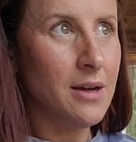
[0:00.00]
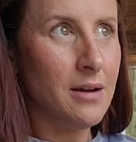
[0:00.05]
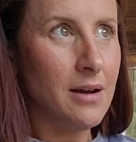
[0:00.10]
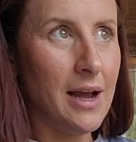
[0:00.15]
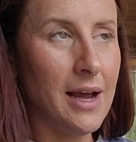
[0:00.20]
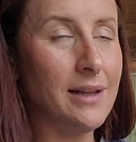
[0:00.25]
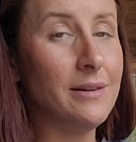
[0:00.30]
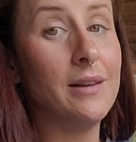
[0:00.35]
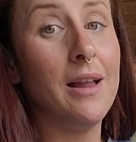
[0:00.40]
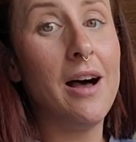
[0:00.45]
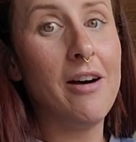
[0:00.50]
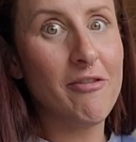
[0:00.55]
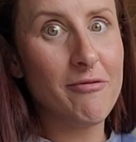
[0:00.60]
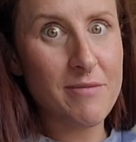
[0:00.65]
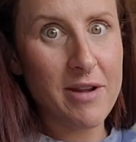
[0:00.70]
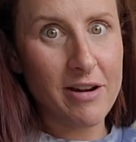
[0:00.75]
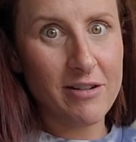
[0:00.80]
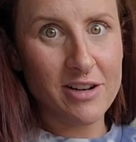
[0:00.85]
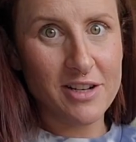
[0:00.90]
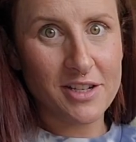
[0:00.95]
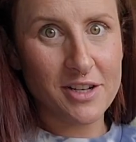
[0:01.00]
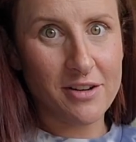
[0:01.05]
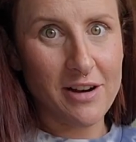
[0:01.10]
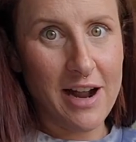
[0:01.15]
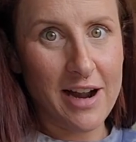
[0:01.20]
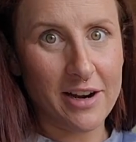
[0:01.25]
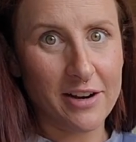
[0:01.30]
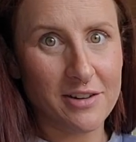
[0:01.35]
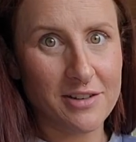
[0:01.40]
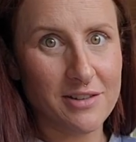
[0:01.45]
I love Mary's
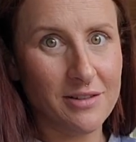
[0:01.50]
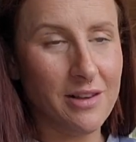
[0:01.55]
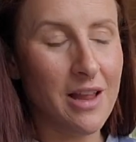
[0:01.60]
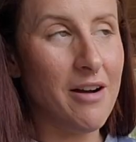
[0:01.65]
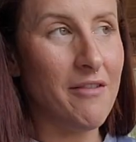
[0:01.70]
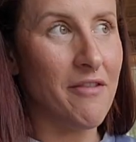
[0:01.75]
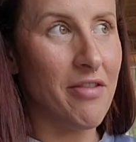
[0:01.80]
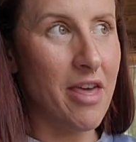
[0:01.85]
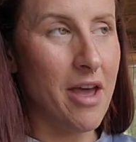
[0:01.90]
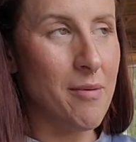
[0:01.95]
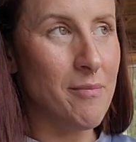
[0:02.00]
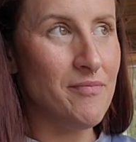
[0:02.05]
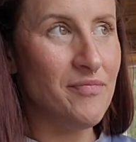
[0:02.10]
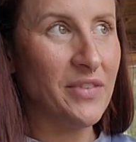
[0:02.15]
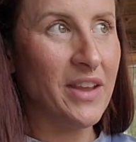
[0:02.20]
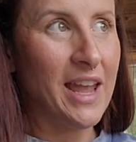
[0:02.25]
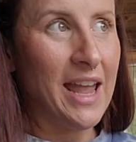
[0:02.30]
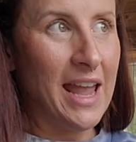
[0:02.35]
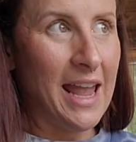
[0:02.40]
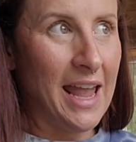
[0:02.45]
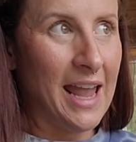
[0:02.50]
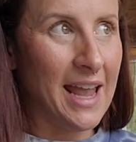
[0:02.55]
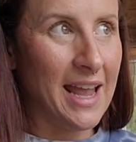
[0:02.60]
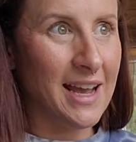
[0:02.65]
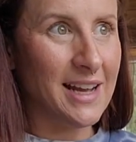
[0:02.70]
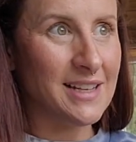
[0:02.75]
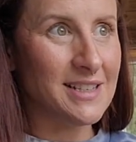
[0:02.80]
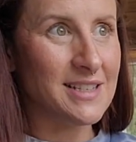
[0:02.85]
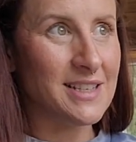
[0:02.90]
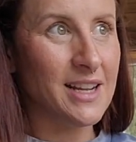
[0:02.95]
crackers, love them.
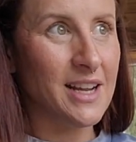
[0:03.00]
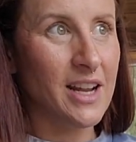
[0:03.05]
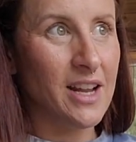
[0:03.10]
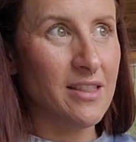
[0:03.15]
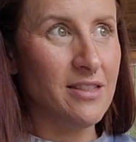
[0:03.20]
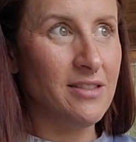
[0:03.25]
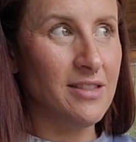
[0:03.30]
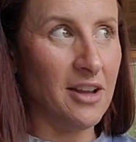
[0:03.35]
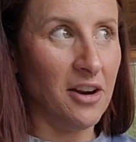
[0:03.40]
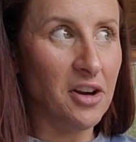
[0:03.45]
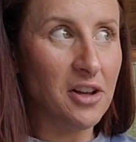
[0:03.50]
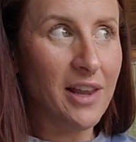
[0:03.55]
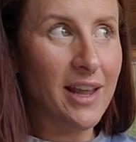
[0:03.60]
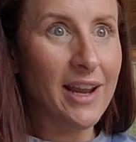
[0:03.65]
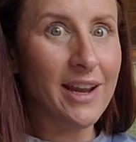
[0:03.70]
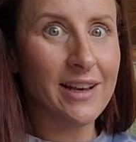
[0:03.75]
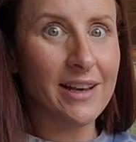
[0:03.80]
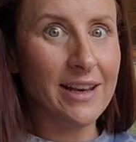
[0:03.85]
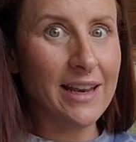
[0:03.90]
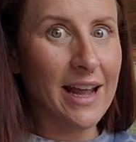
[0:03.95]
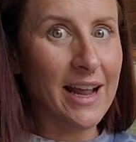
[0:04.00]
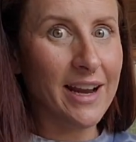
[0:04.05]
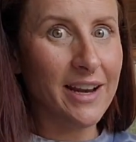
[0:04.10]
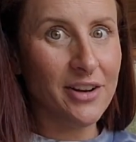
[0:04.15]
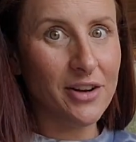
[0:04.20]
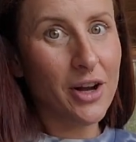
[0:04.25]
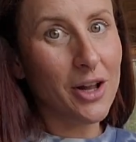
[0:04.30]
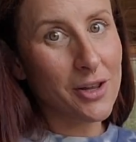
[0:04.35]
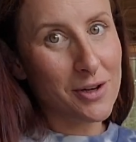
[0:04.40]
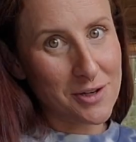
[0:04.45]
And they're like
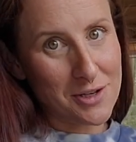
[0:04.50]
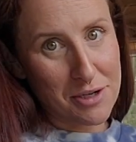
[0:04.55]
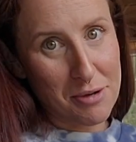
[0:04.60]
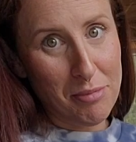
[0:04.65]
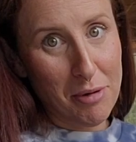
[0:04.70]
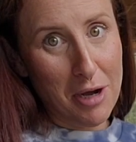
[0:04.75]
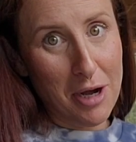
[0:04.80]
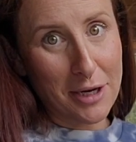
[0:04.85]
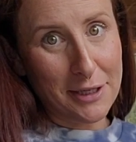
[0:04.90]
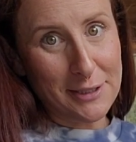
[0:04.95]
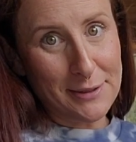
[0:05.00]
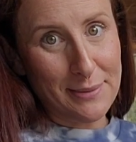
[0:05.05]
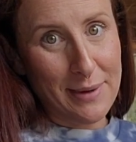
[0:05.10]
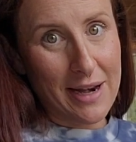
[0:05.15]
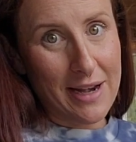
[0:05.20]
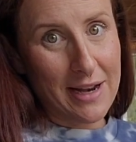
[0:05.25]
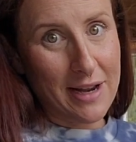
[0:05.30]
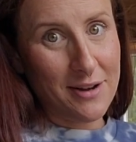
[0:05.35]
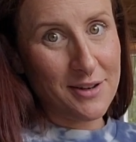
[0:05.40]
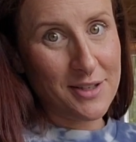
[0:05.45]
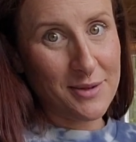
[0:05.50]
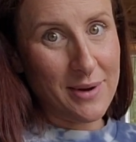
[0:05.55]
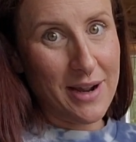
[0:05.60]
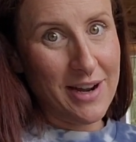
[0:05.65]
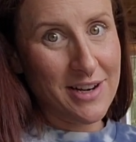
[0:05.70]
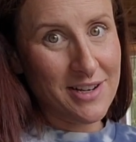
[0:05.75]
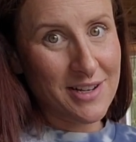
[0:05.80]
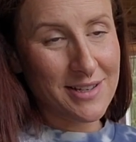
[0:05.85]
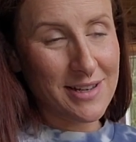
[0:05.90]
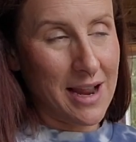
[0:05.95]
$9 a box right now, so
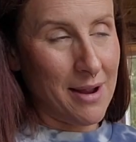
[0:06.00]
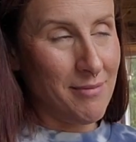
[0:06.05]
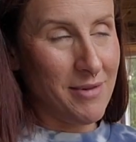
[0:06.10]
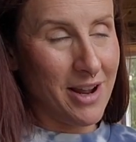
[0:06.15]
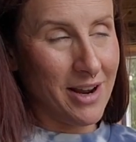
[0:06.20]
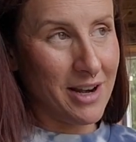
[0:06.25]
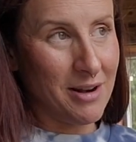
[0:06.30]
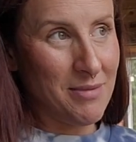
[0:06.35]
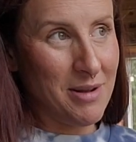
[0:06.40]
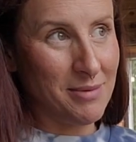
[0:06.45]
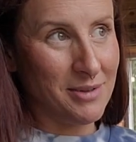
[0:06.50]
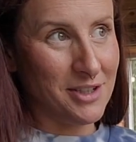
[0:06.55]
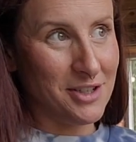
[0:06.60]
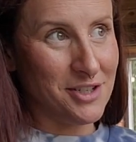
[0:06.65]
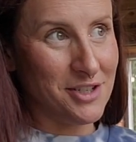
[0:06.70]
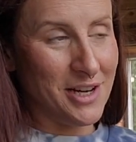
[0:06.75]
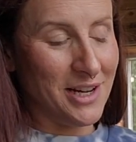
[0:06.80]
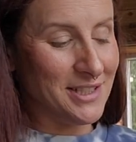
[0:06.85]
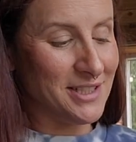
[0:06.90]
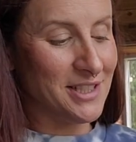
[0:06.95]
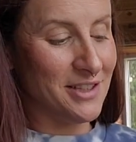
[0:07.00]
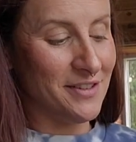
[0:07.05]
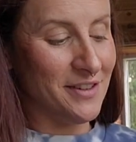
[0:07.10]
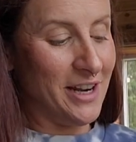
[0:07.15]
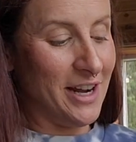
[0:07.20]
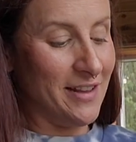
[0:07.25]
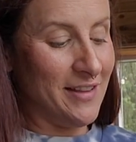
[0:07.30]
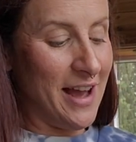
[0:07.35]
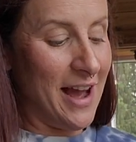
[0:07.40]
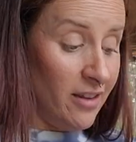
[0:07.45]
I'm not going to be able to
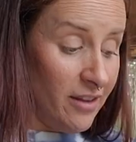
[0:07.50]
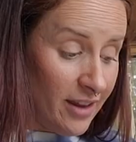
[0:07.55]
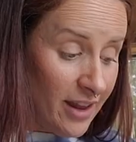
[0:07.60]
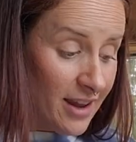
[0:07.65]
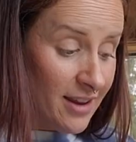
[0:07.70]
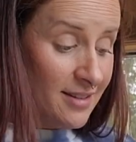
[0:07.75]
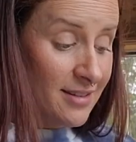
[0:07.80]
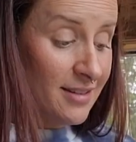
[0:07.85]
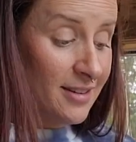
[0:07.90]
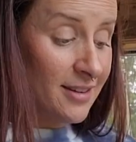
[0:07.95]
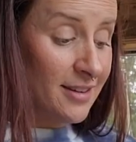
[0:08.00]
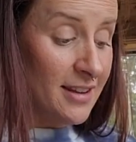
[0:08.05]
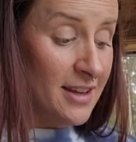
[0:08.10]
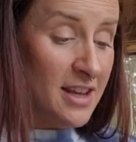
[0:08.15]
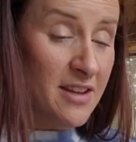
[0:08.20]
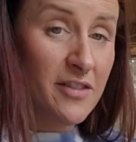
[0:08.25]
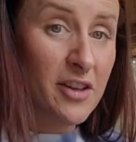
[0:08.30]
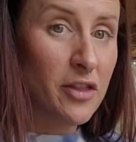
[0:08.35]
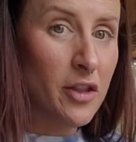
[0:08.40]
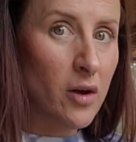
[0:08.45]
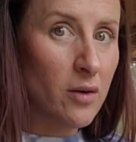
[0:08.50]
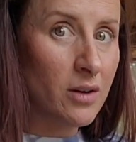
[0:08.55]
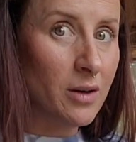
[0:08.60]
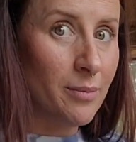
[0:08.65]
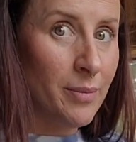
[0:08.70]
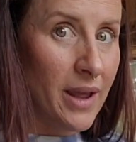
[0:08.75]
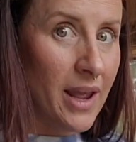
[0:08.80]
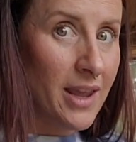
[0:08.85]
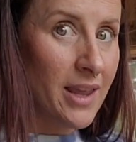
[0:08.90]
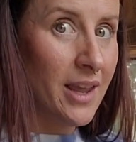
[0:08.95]
justify that. This, even though we're
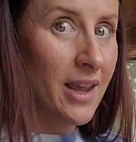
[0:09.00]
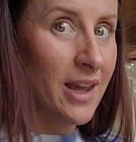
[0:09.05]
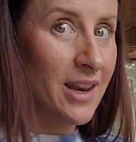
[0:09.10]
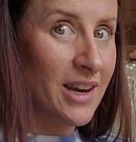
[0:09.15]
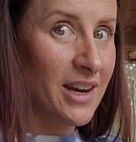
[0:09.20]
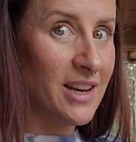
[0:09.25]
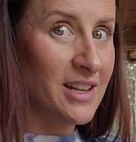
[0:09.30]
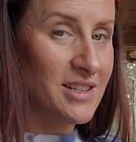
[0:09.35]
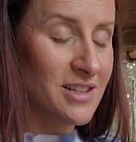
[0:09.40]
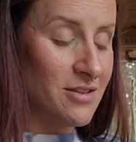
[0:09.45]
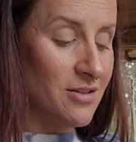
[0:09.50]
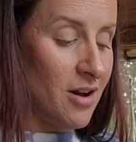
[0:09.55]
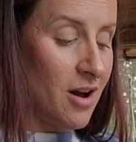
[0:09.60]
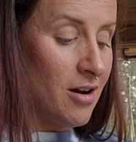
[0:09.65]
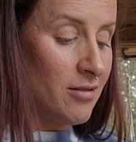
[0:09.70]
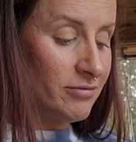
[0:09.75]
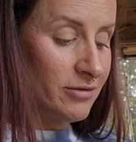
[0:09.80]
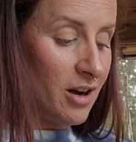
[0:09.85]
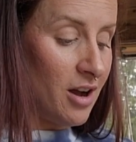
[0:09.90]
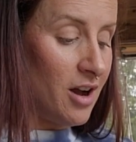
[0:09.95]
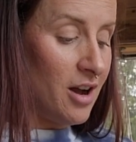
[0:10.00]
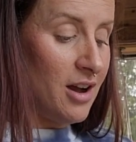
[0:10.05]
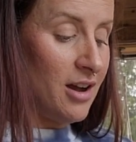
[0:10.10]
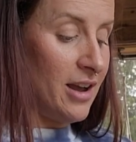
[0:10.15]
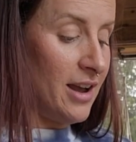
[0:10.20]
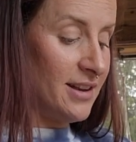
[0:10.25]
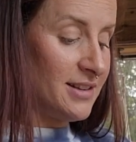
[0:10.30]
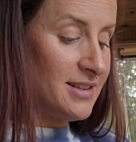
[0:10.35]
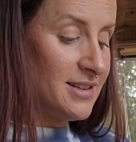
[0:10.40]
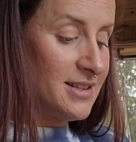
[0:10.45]
baking it and it's not raw,
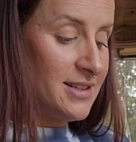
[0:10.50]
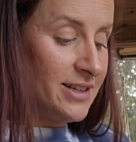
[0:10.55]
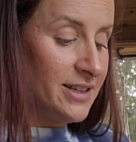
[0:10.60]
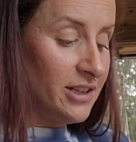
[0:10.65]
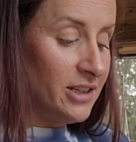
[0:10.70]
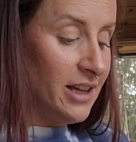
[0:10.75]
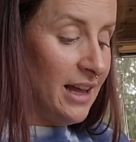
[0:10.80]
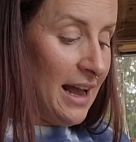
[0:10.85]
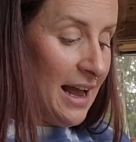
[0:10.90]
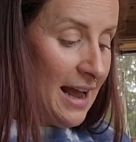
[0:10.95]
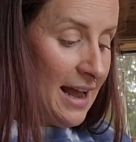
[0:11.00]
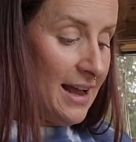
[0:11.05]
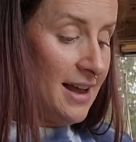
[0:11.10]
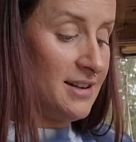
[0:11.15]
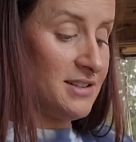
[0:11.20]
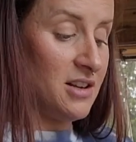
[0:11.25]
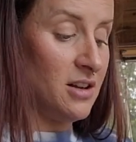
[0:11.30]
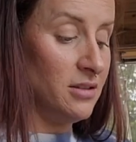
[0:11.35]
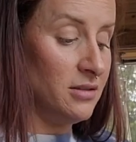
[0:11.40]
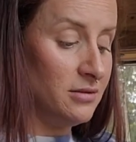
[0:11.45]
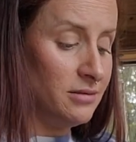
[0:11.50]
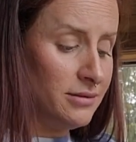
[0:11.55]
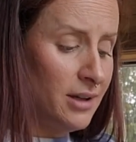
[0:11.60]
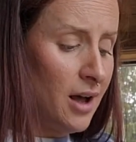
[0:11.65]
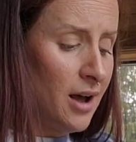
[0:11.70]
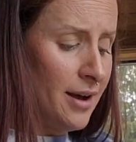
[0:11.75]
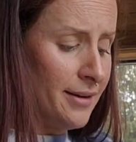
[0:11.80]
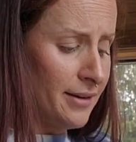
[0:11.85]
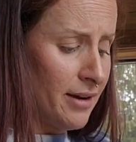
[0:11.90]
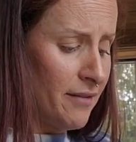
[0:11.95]
it still has a
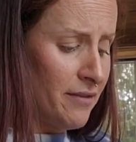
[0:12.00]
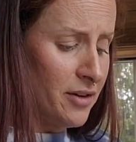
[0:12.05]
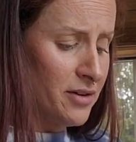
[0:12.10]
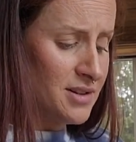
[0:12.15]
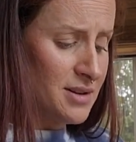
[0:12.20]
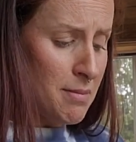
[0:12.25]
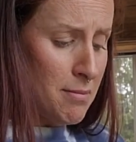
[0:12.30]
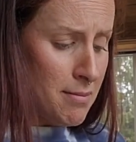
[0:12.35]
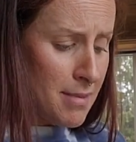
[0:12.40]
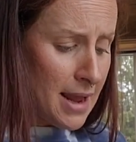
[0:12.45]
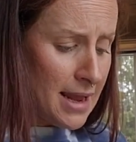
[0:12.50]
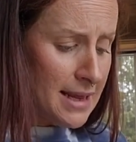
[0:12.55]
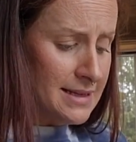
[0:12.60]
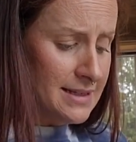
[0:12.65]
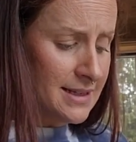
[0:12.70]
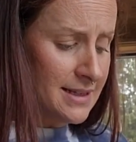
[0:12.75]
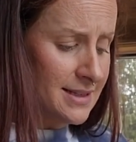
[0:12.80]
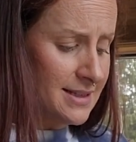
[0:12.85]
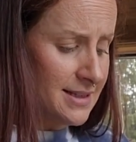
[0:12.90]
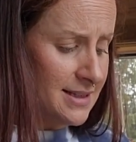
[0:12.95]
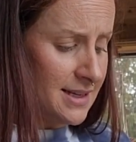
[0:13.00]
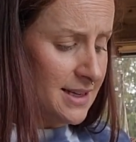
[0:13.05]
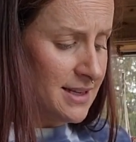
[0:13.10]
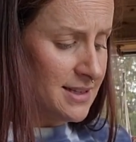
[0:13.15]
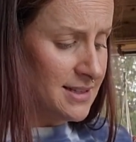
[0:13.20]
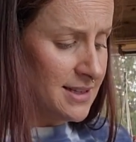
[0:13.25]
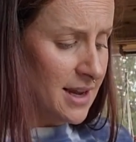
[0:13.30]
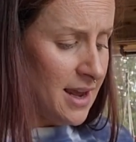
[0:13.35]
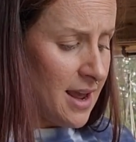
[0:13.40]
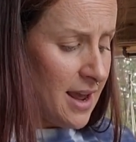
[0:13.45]
lot of those amazing
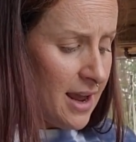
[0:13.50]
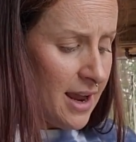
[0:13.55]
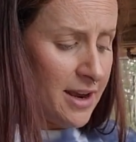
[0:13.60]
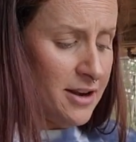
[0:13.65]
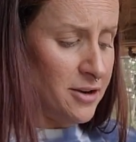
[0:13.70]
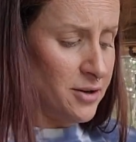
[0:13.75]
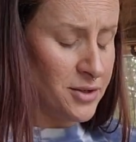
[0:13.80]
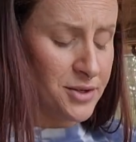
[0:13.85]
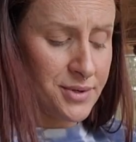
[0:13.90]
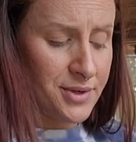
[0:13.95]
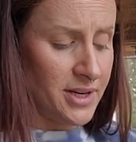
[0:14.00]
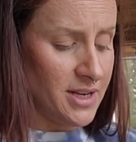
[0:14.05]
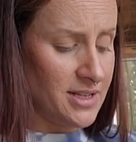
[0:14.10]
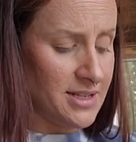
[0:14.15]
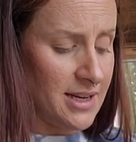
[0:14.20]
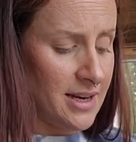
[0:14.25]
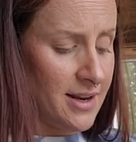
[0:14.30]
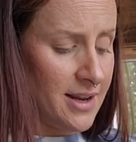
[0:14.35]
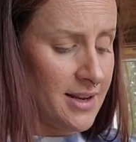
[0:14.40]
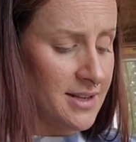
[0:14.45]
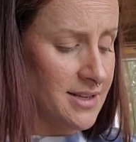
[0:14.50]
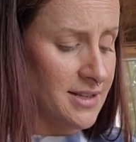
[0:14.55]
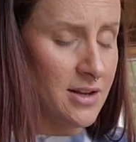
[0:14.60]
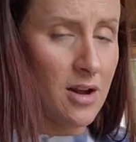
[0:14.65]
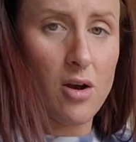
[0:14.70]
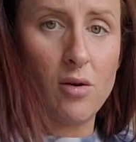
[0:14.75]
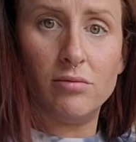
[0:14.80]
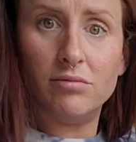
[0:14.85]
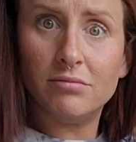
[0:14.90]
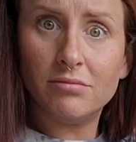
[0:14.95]
seeds and nutrients in it,
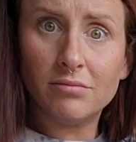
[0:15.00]
so